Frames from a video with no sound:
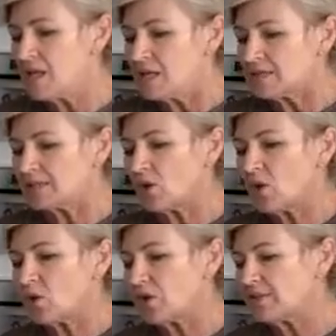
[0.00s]

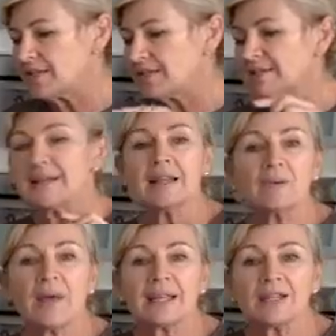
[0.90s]
So this is nearly
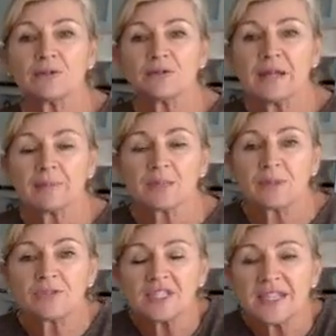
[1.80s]
ready to flip. So
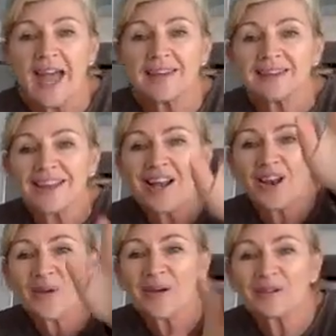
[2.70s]
we've just had it. And
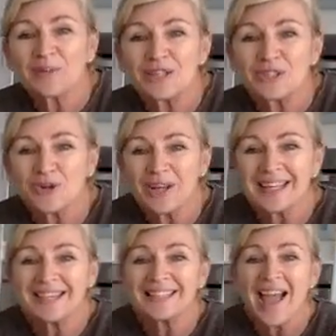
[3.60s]
hello, everyone
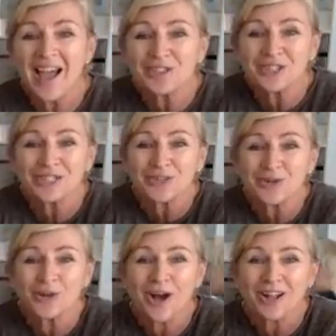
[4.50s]
joining us. How's your
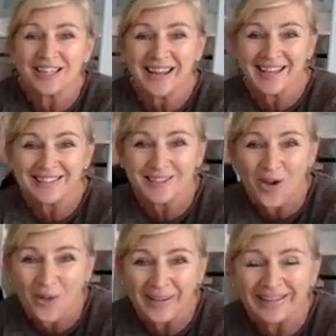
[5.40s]
school holidays
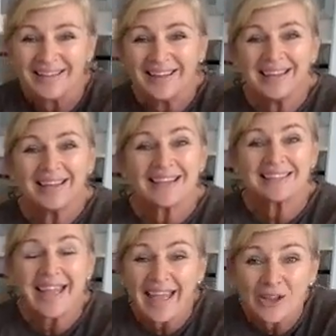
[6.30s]
going? As
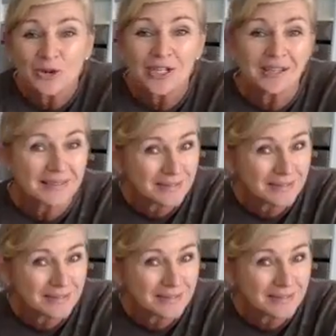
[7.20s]
chaotic as